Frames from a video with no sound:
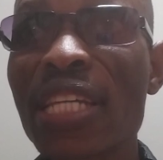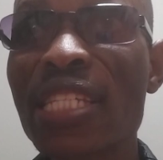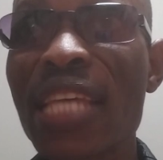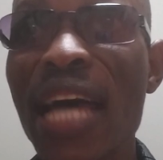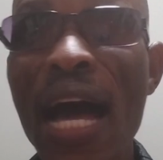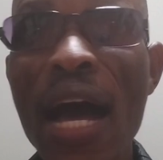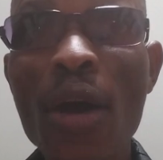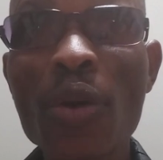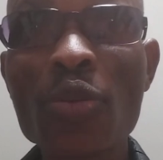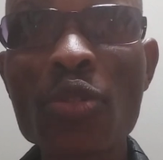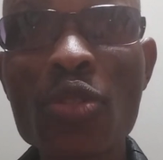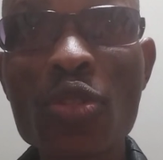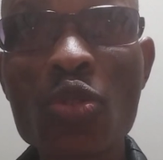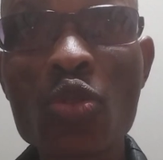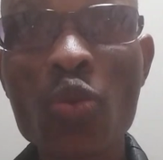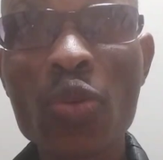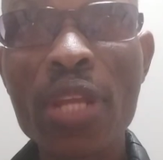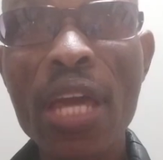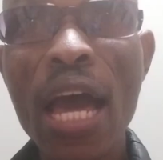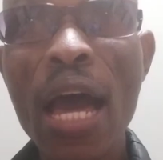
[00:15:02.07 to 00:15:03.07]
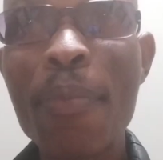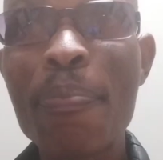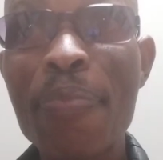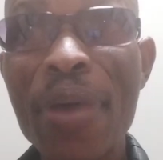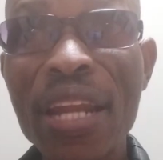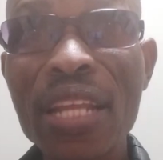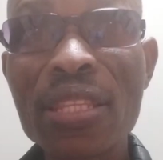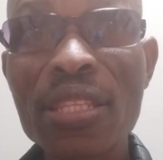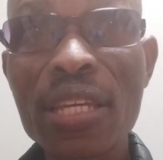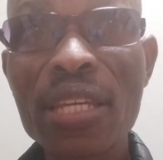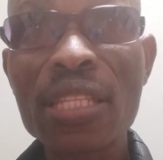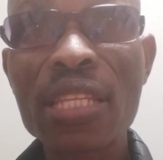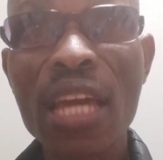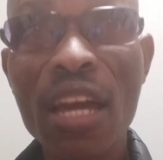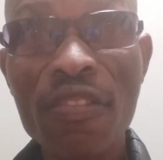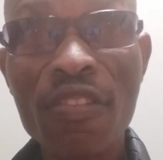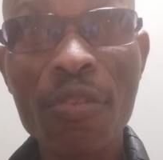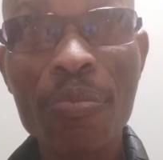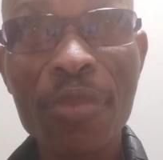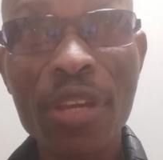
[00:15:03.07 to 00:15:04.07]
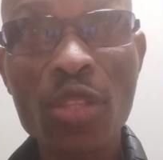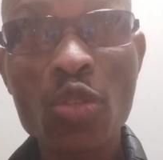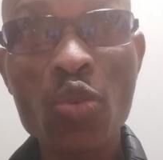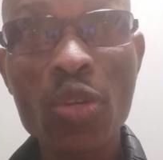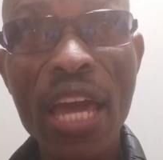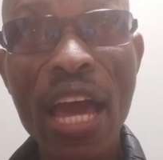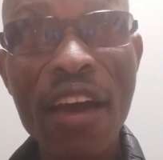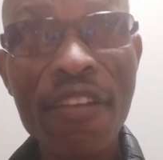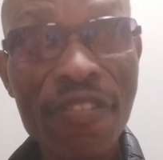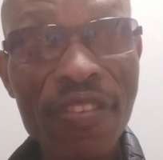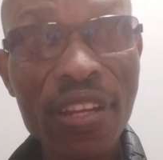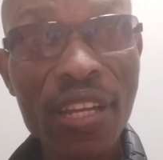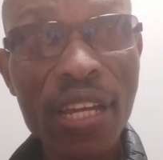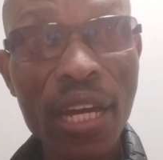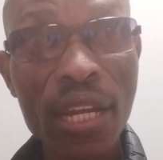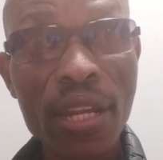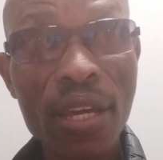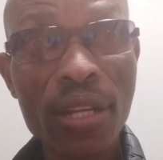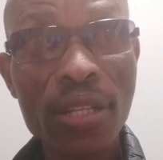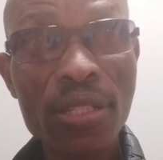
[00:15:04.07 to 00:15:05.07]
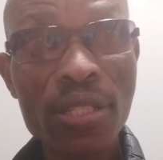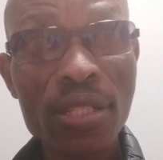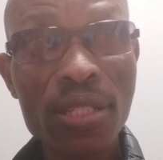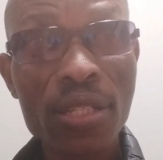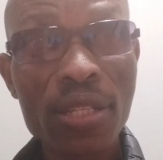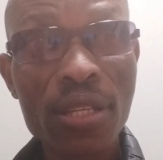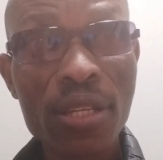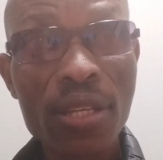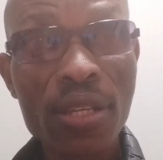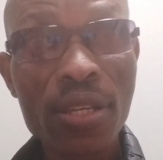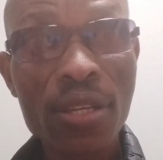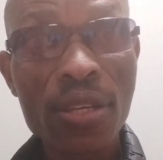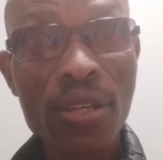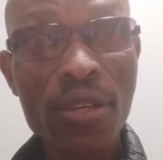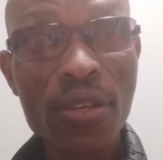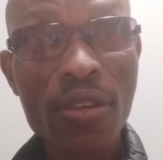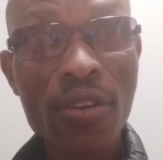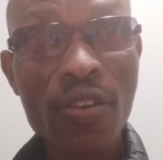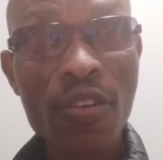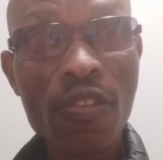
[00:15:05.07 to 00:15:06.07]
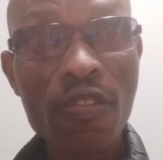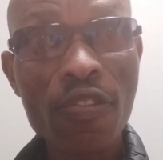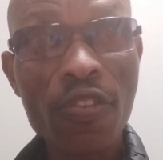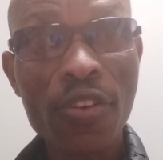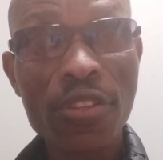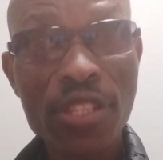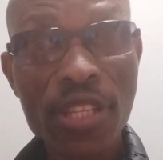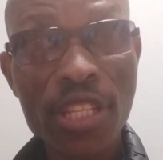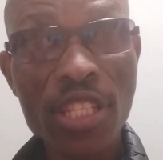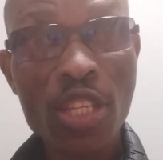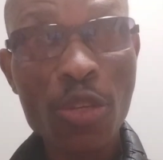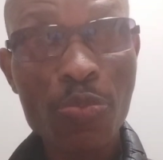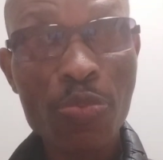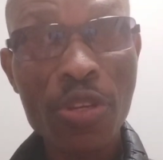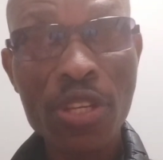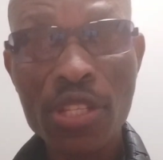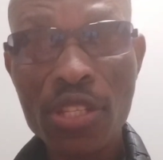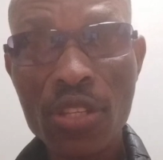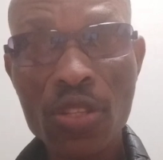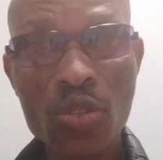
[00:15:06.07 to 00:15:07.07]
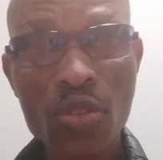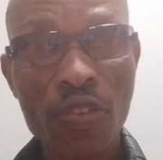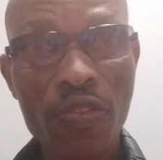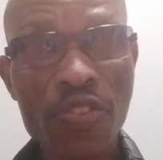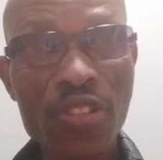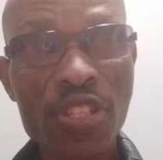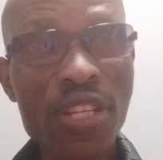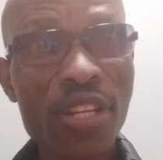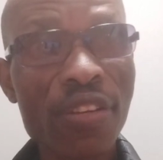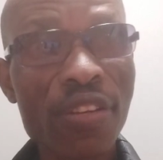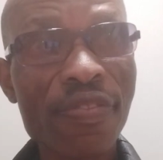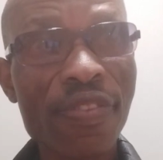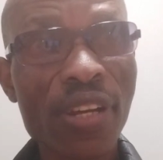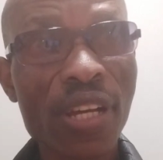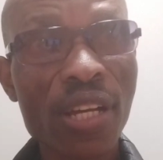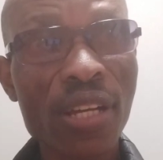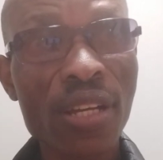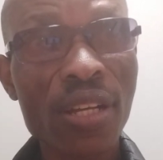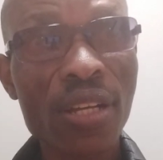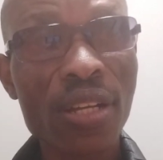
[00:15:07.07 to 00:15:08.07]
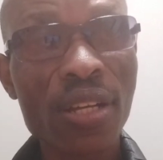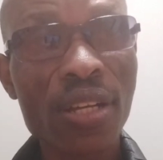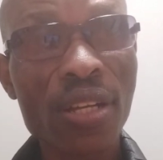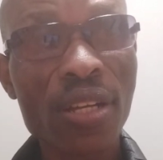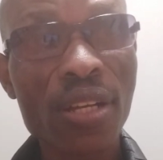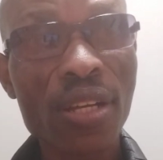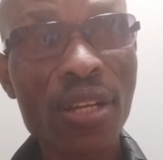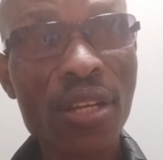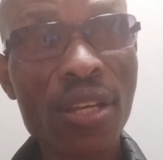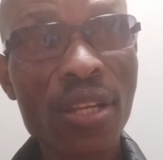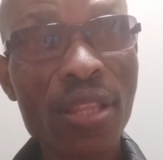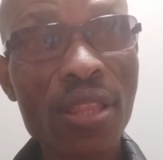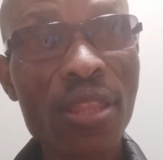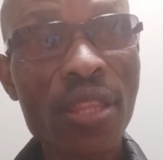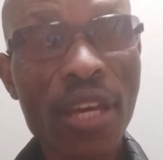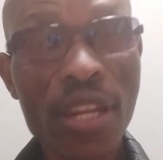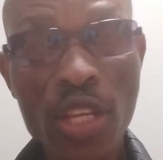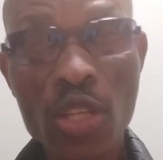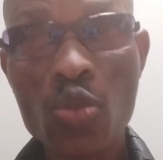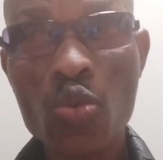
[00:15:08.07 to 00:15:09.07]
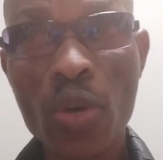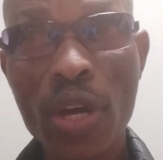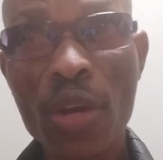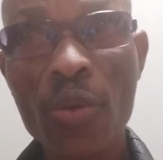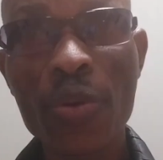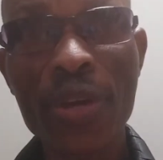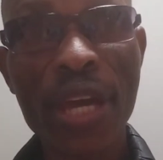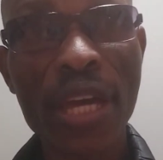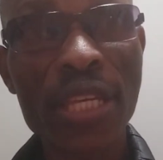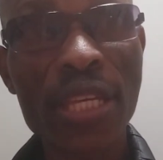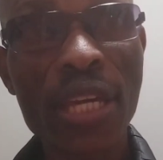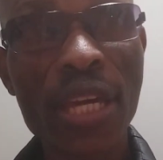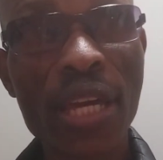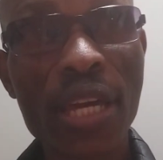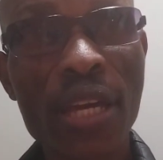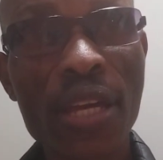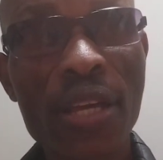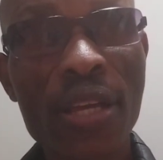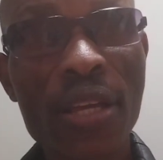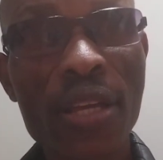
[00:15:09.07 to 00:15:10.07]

us out to the apartheid government, to the Afrikaners, for 30 pieces of silver. That is why we are here.